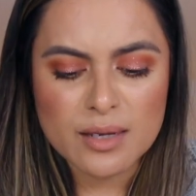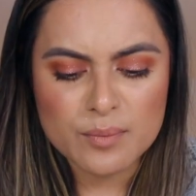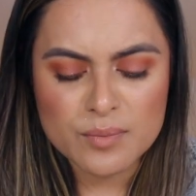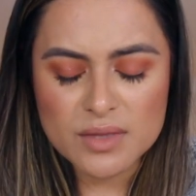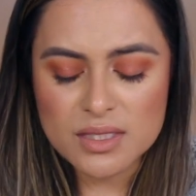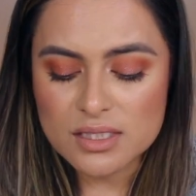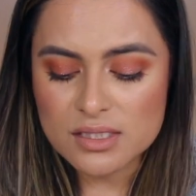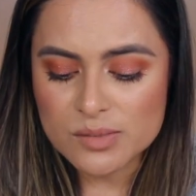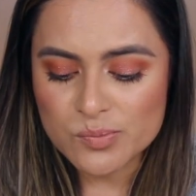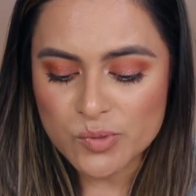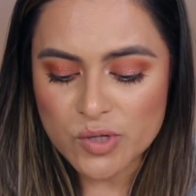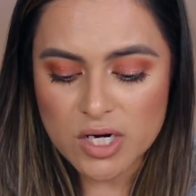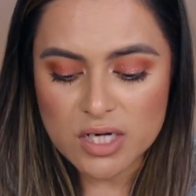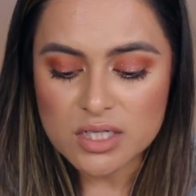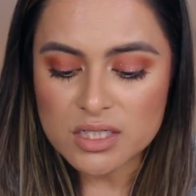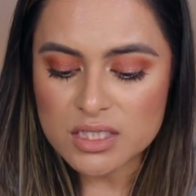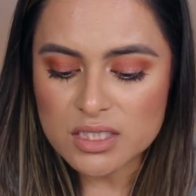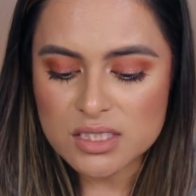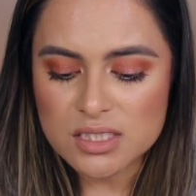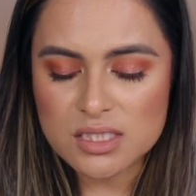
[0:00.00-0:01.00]
This
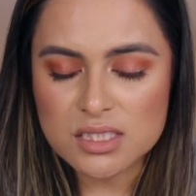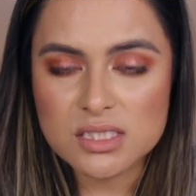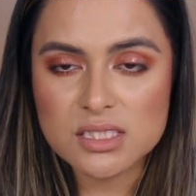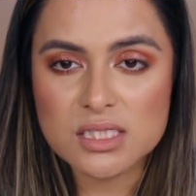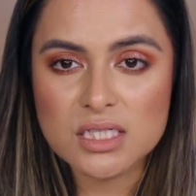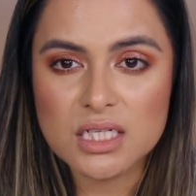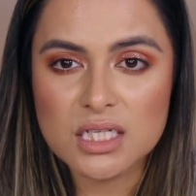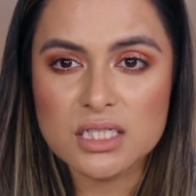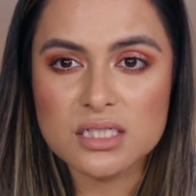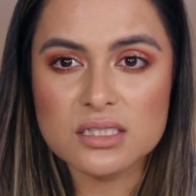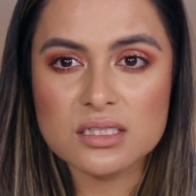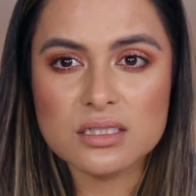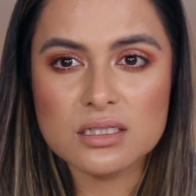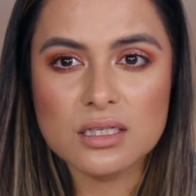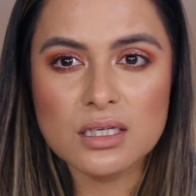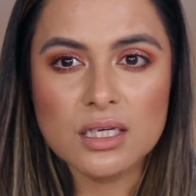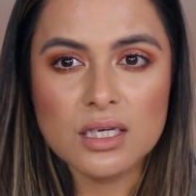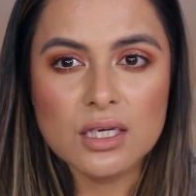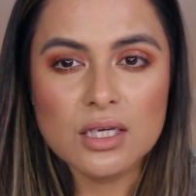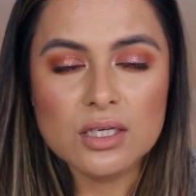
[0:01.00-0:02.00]
product
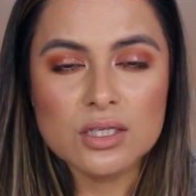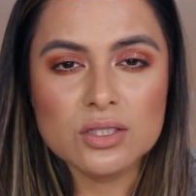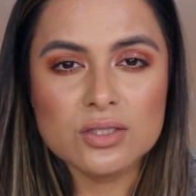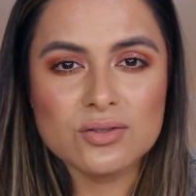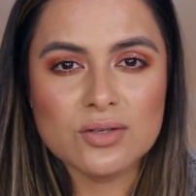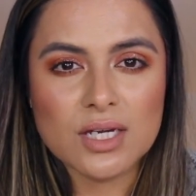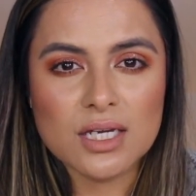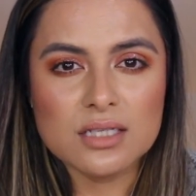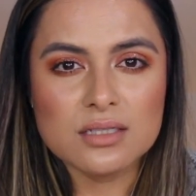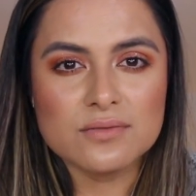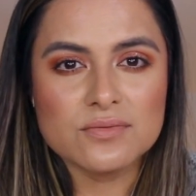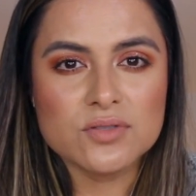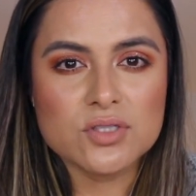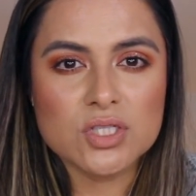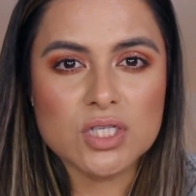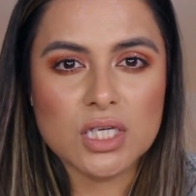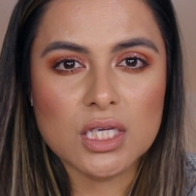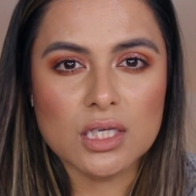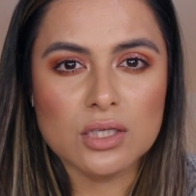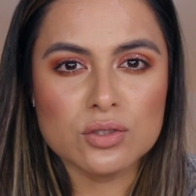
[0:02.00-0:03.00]
didn't, you know, kind of
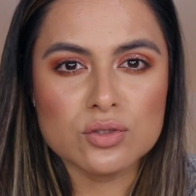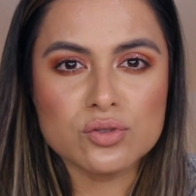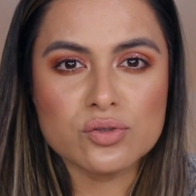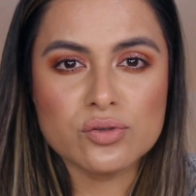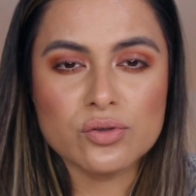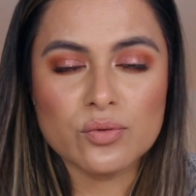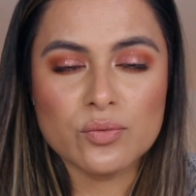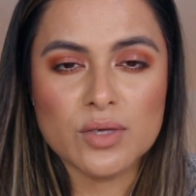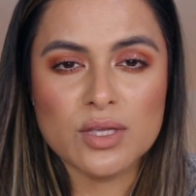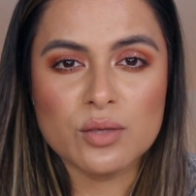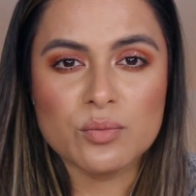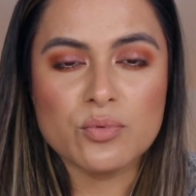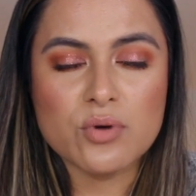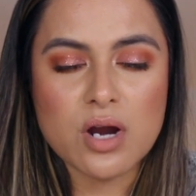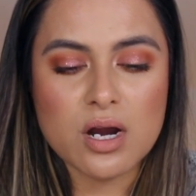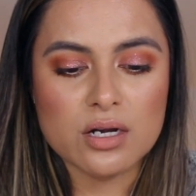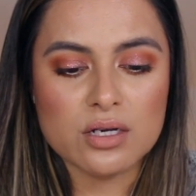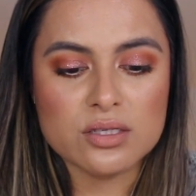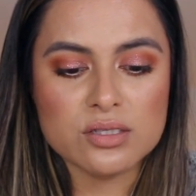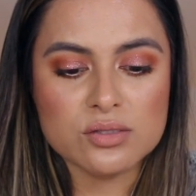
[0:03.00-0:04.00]
change the way the
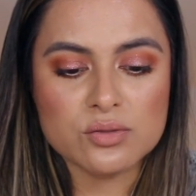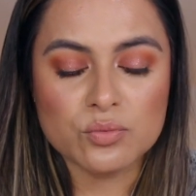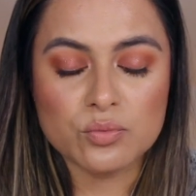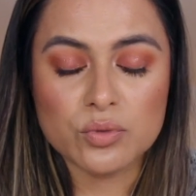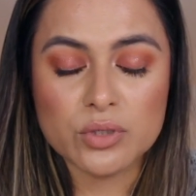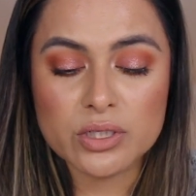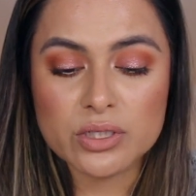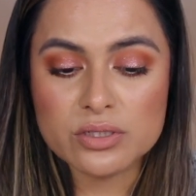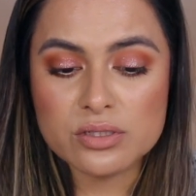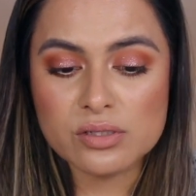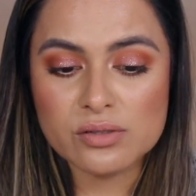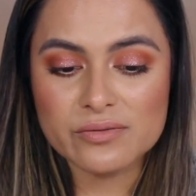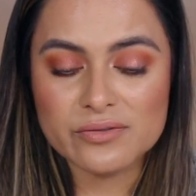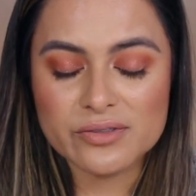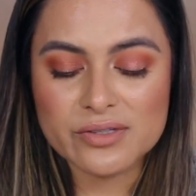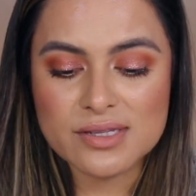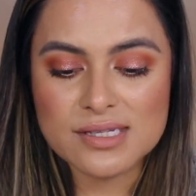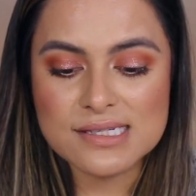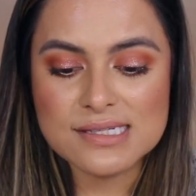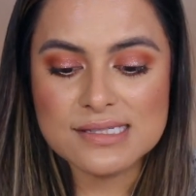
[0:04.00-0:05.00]
products worked
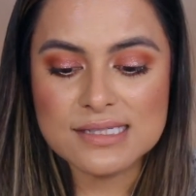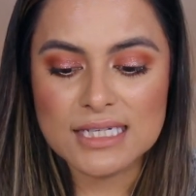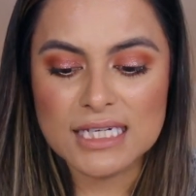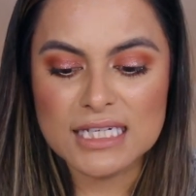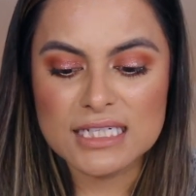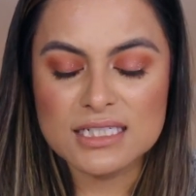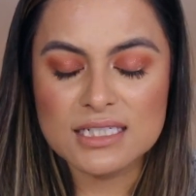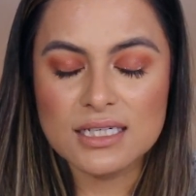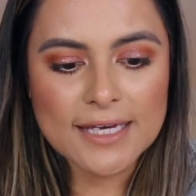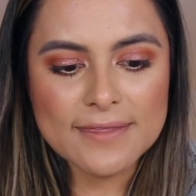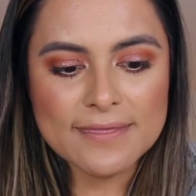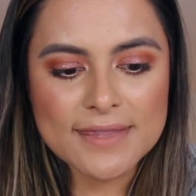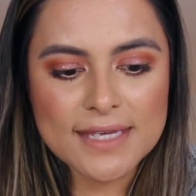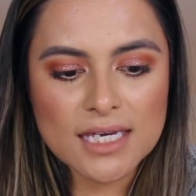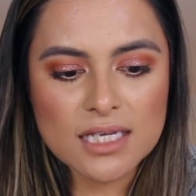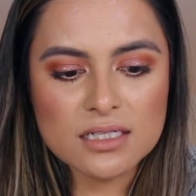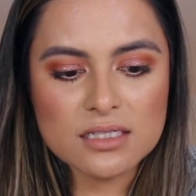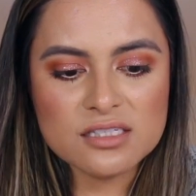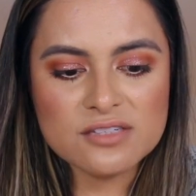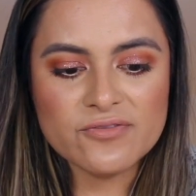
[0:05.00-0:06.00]
over the skin. And
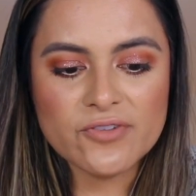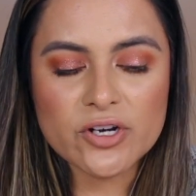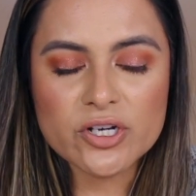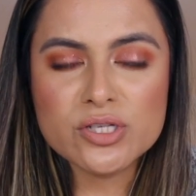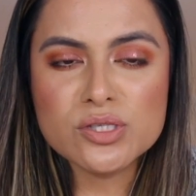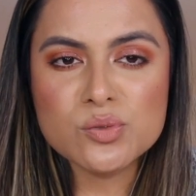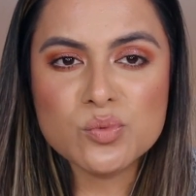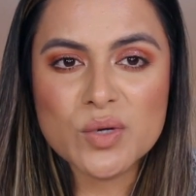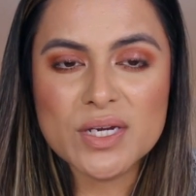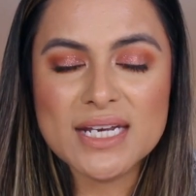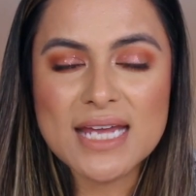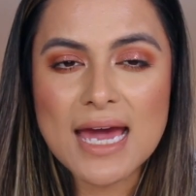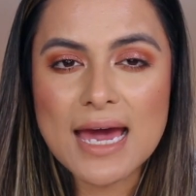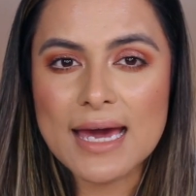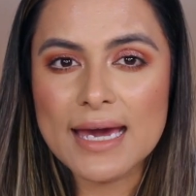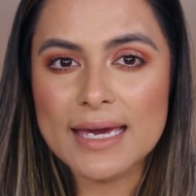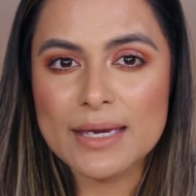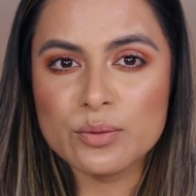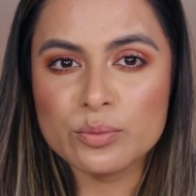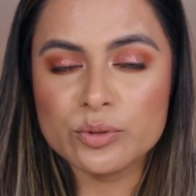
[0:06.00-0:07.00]
then as far as when
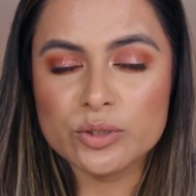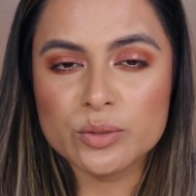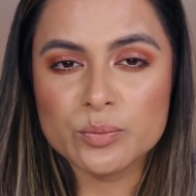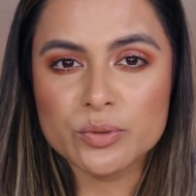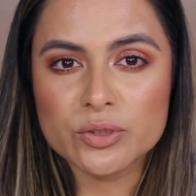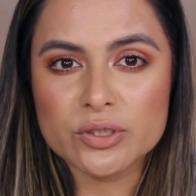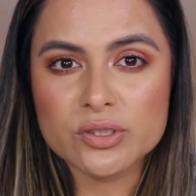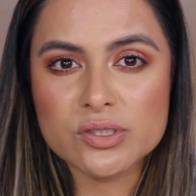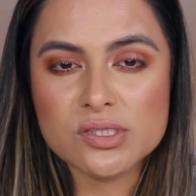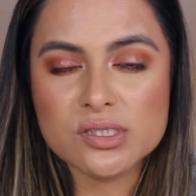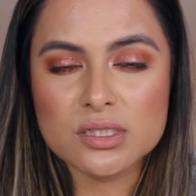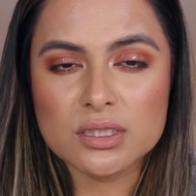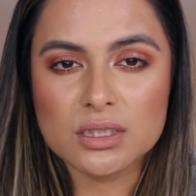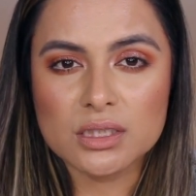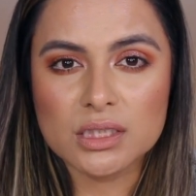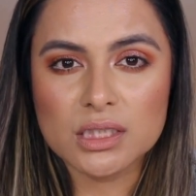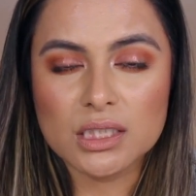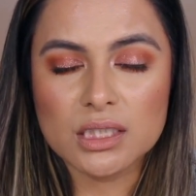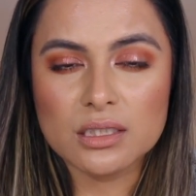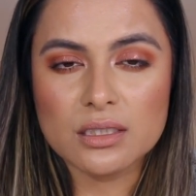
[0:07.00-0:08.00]
I would
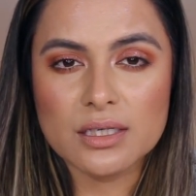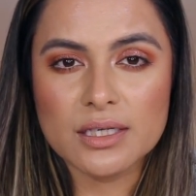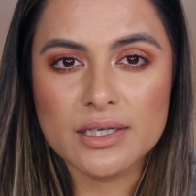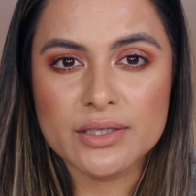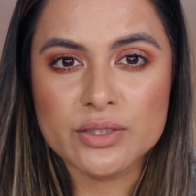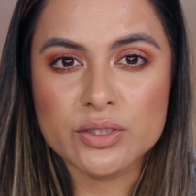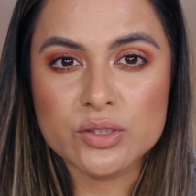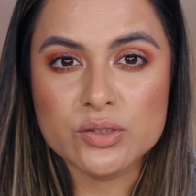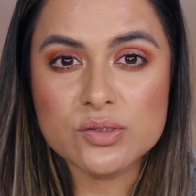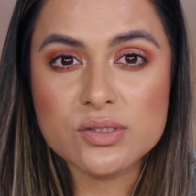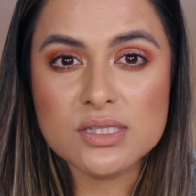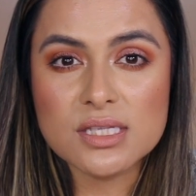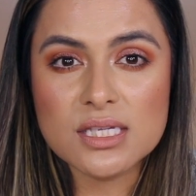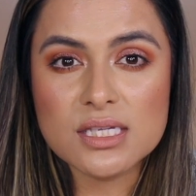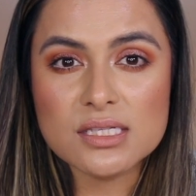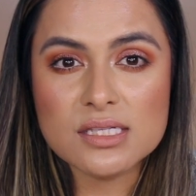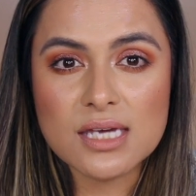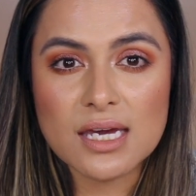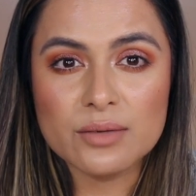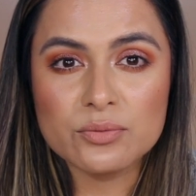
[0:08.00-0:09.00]
personally use
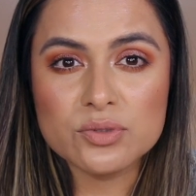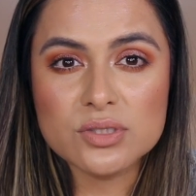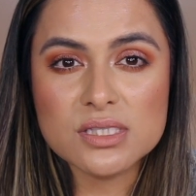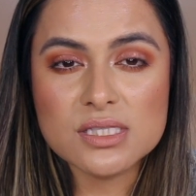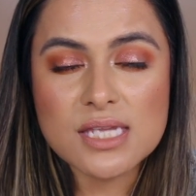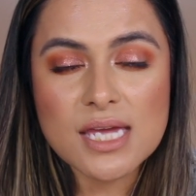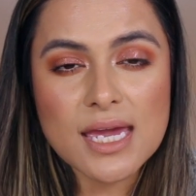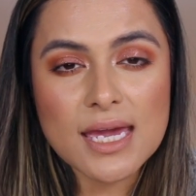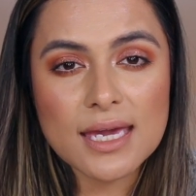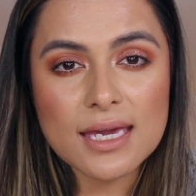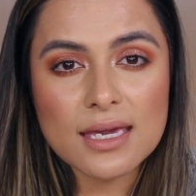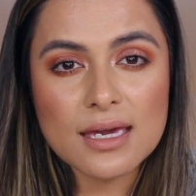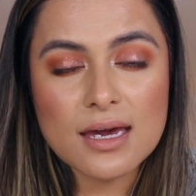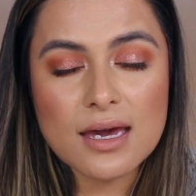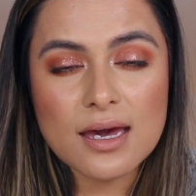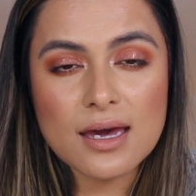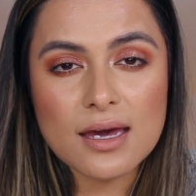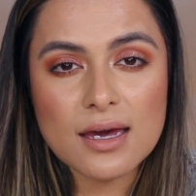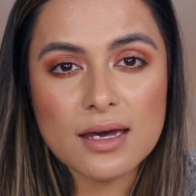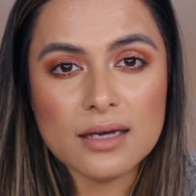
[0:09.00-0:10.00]
this, I would say
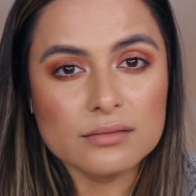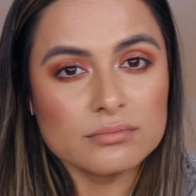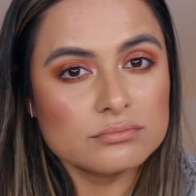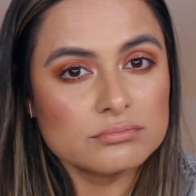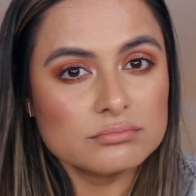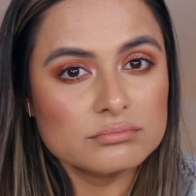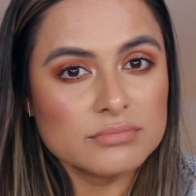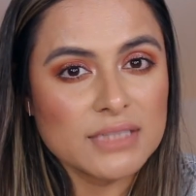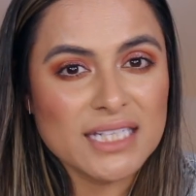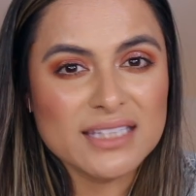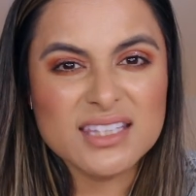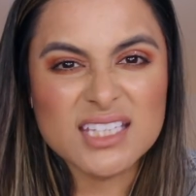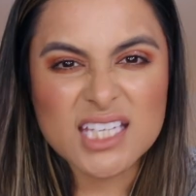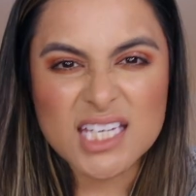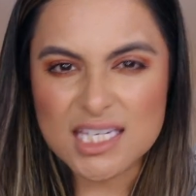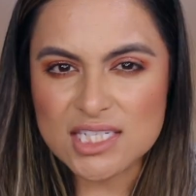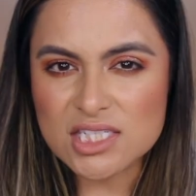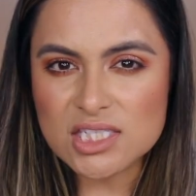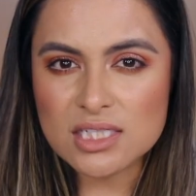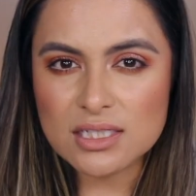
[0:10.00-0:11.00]
at the
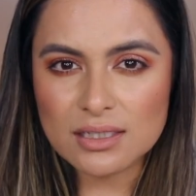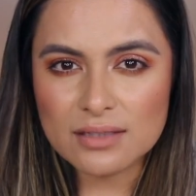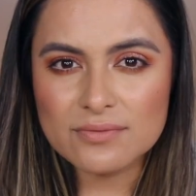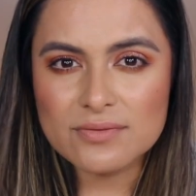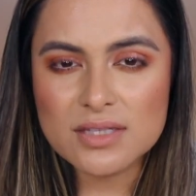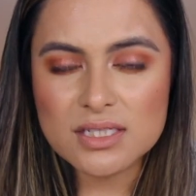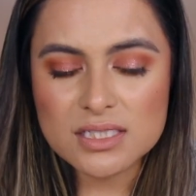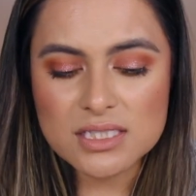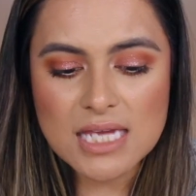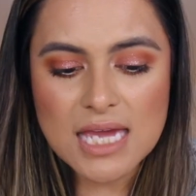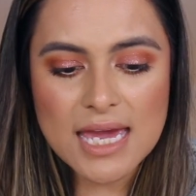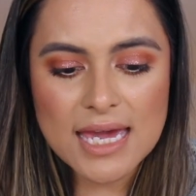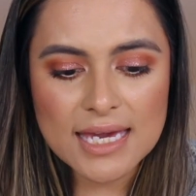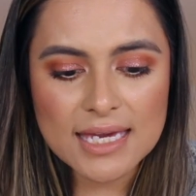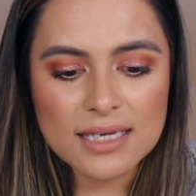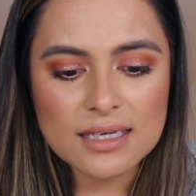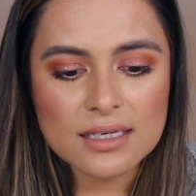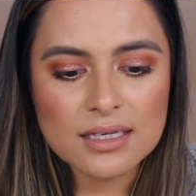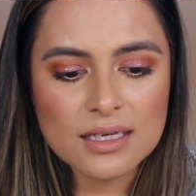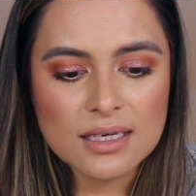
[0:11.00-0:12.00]
end of the
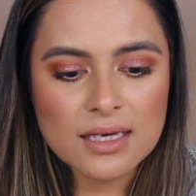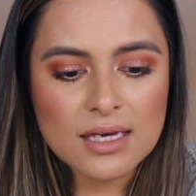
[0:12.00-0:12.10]
day,